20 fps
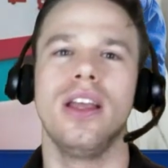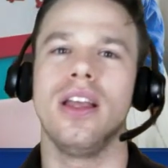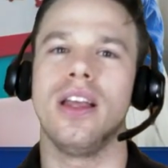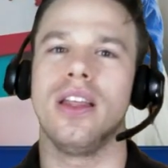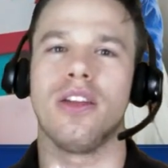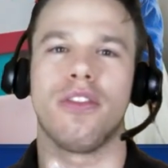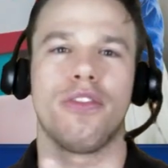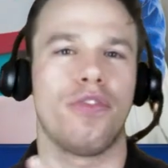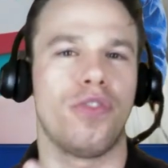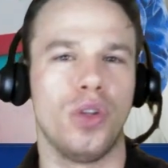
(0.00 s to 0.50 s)

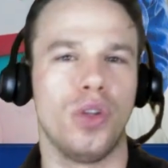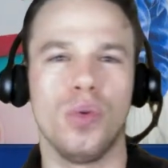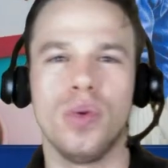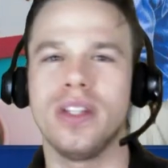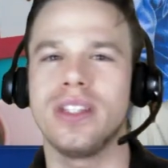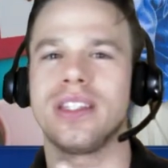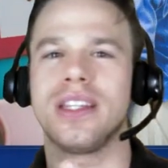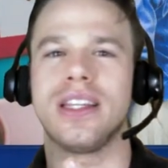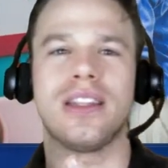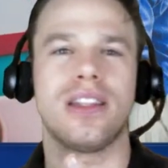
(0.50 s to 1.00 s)
their
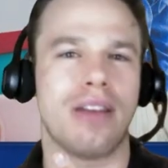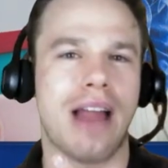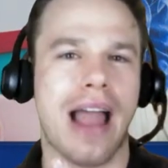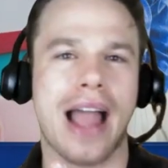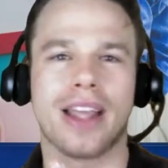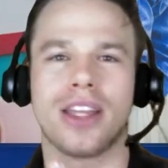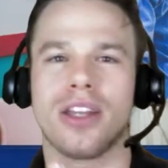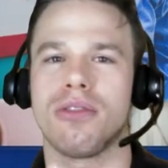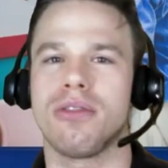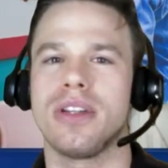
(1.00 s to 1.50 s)
fluency, their
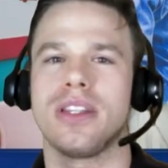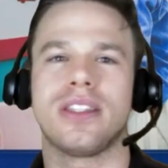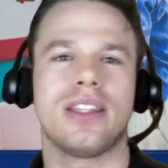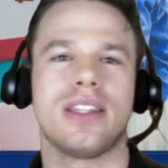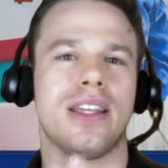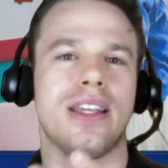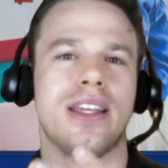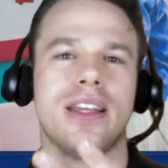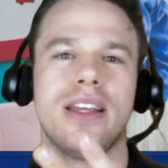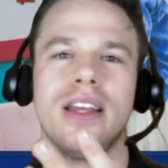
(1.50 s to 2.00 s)

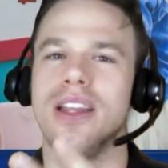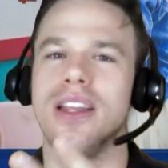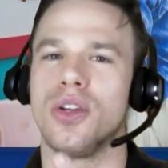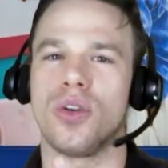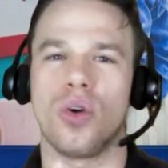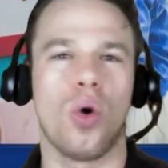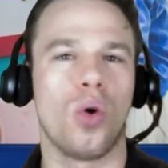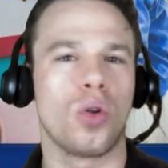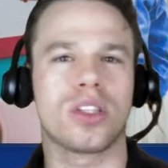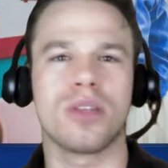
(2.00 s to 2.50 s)
accuracy, their
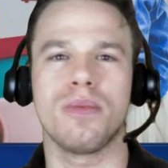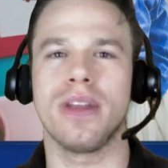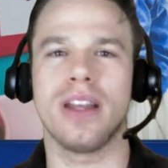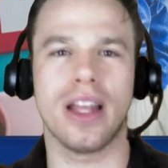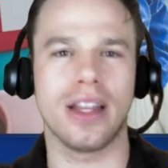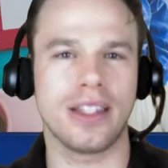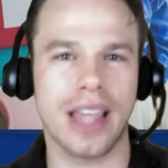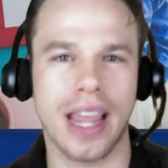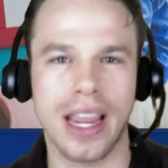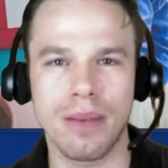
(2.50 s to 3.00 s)
ultimate
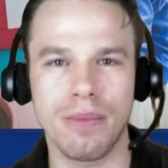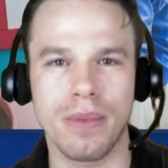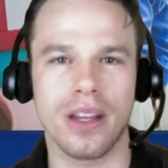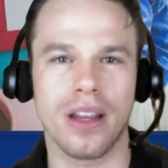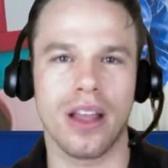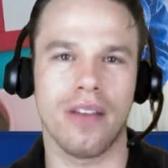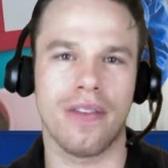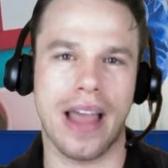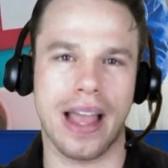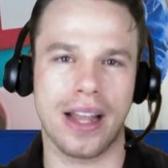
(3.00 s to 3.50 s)
attainment
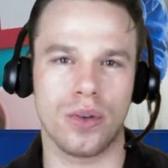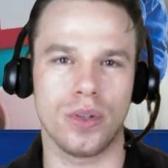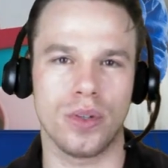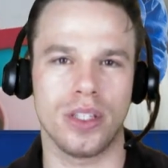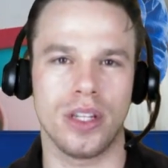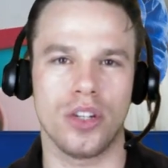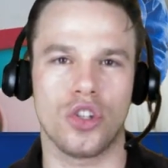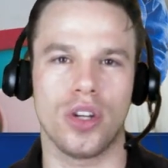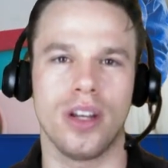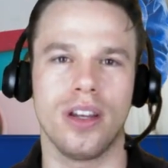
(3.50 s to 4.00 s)
of
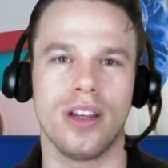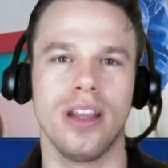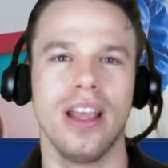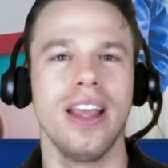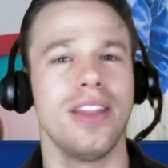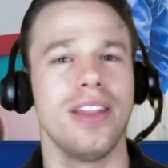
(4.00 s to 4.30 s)
acquisition.